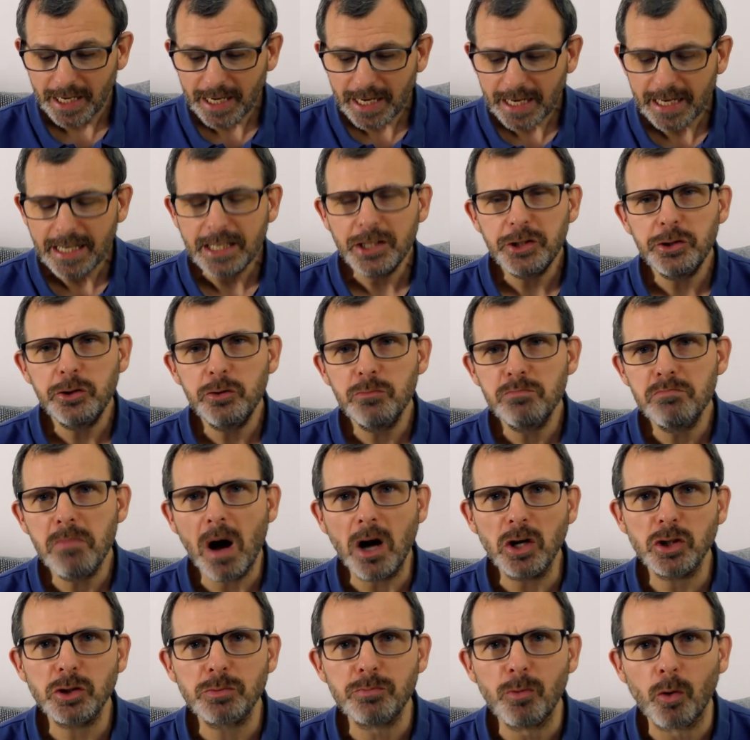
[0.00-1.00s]
he knew
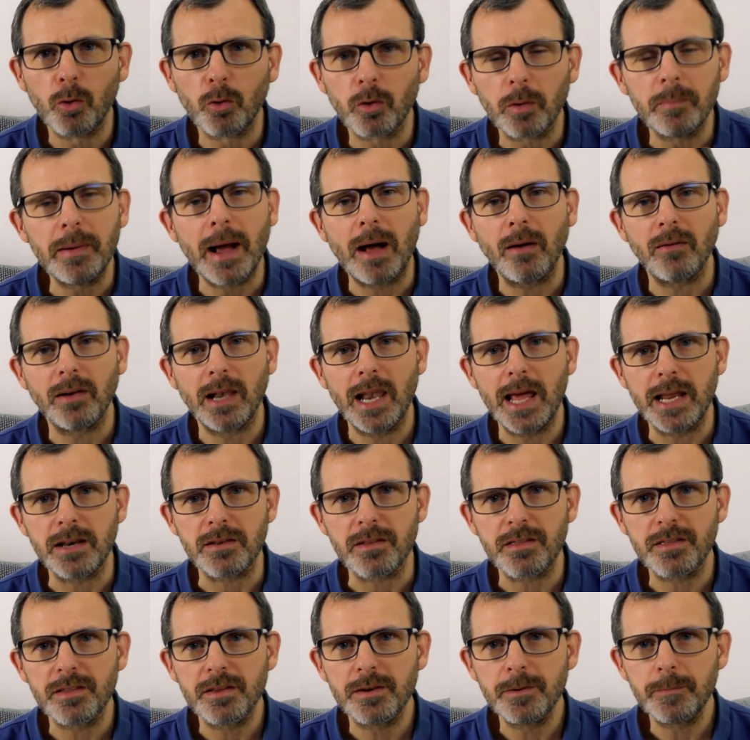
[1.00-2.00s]
much more about
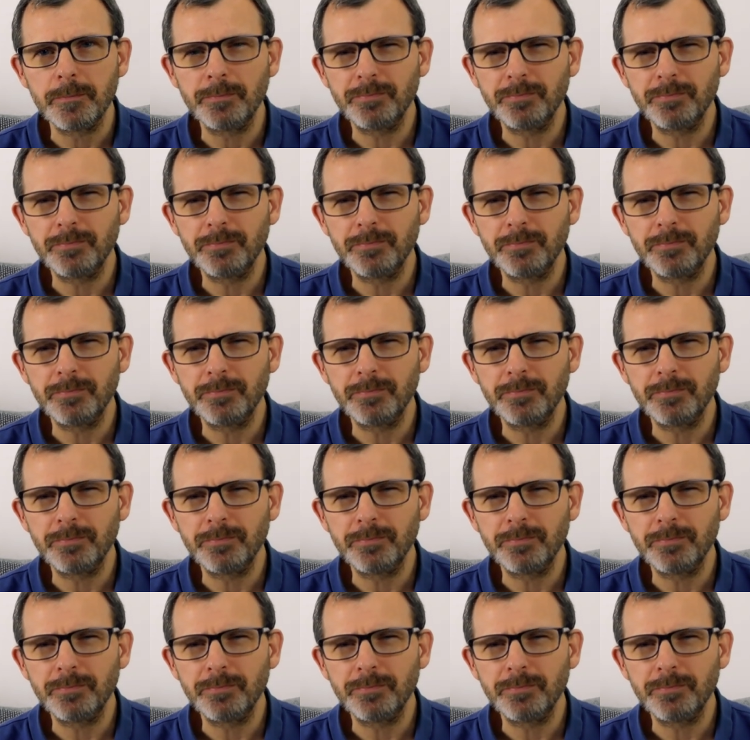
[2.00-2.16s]
length.